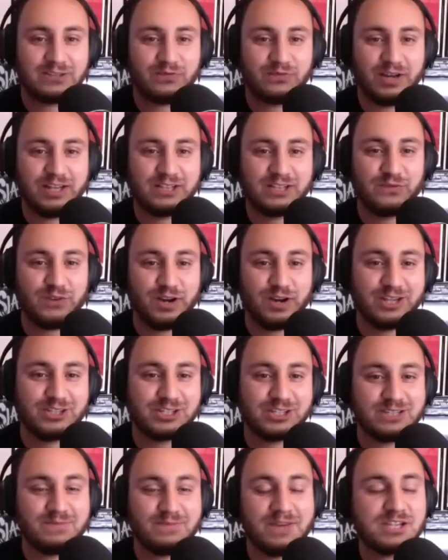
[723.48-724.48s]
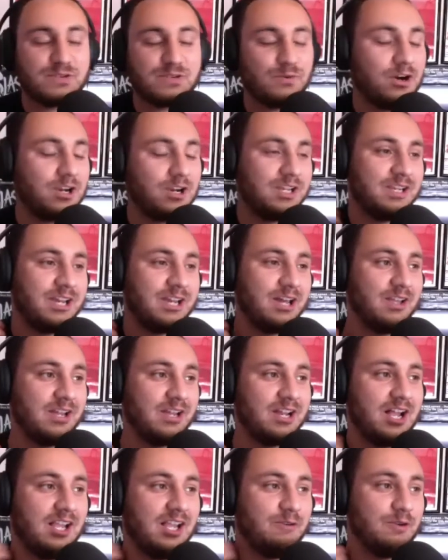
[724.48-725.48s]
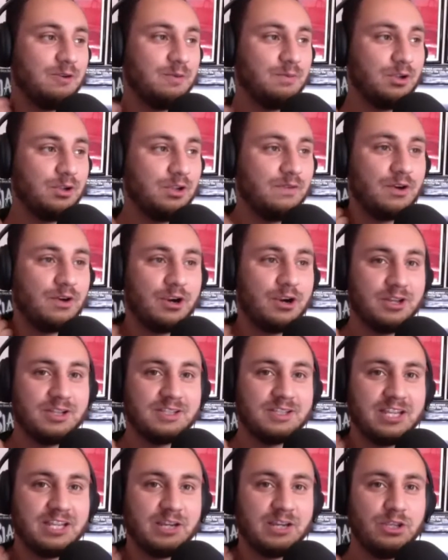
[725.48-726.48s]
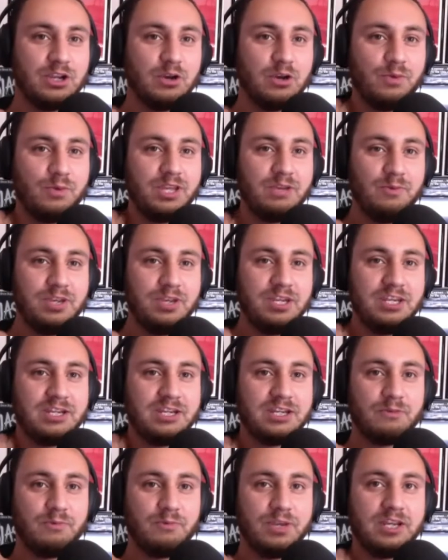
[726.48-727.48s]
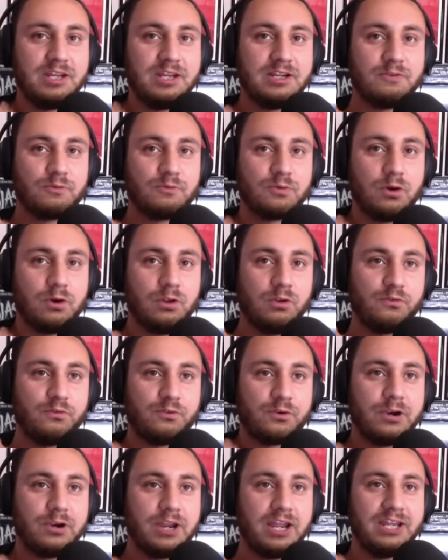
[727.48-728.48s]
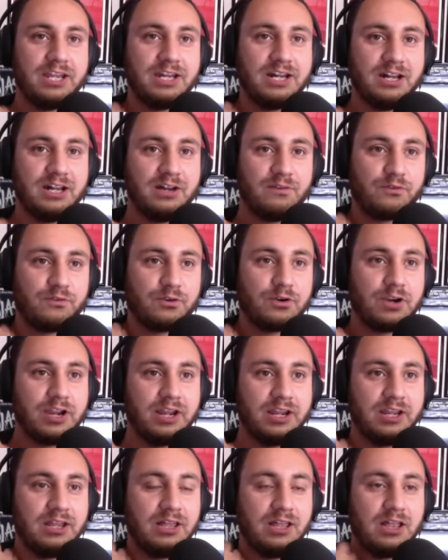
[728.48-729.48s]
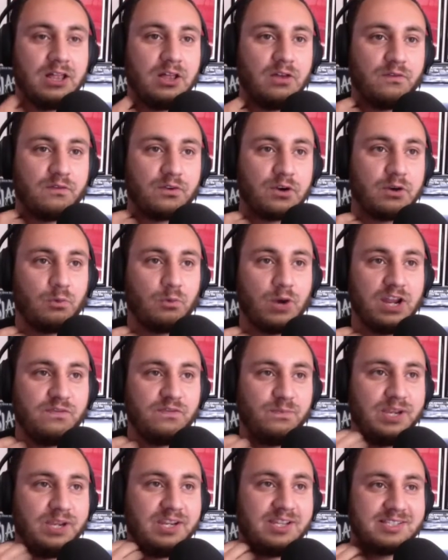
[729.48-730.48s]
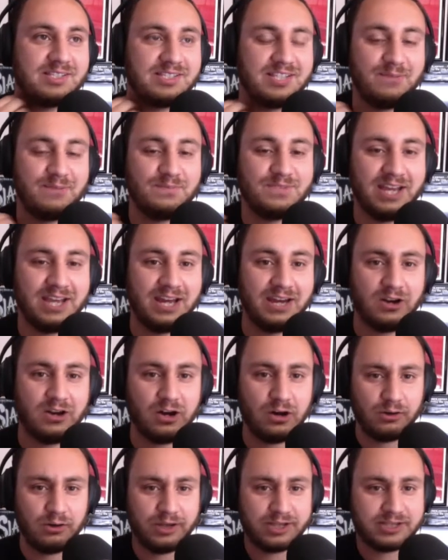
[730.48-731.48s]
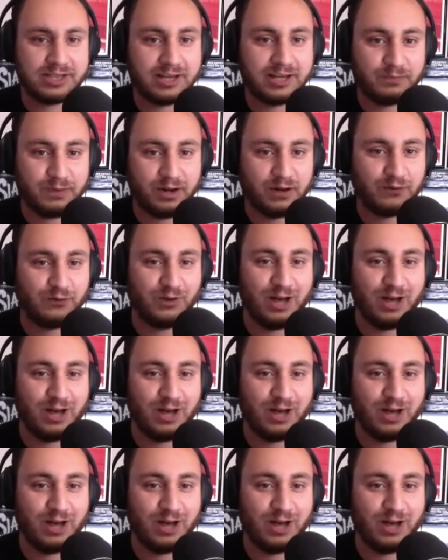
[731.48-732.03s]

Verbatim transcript: and it's funny. Just imagine walking down like Hollywood Boulevard, and it's like, you know, we need a role for a wife beating stepdad. Oh, let's get